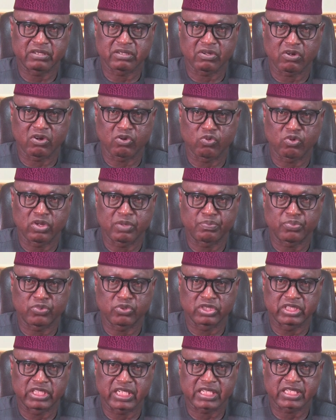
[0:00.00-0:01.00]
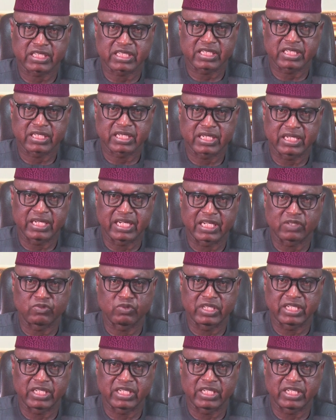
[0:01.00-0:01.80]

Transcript: ongoing projects that we